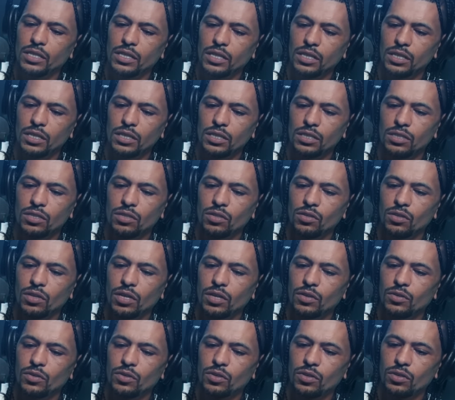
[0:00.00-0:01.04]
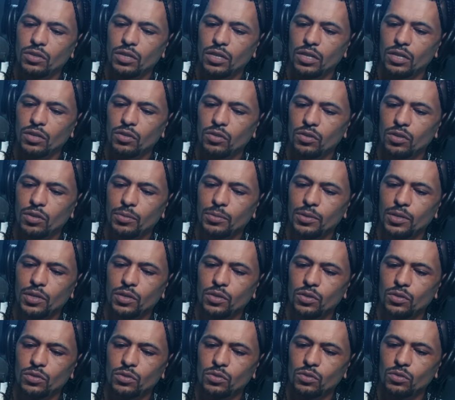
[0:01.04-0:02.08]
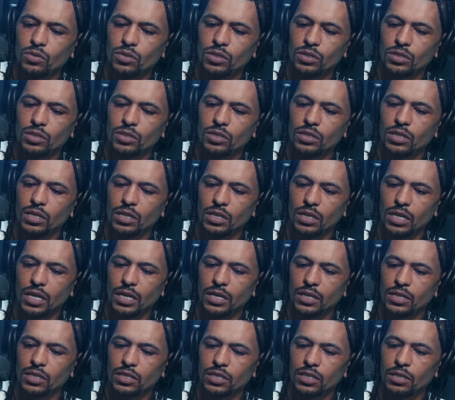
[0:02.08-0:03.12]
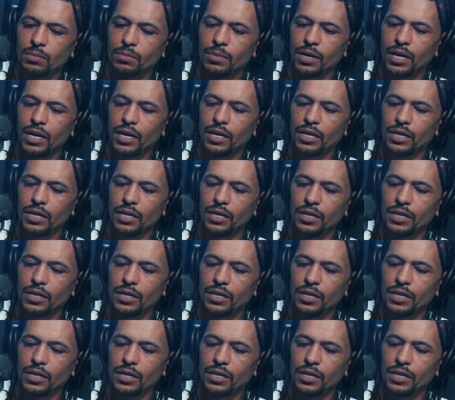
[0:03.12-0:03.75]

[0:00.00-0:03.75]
kids. You know, I don't know. I know they've been going through this, a lot of shit behind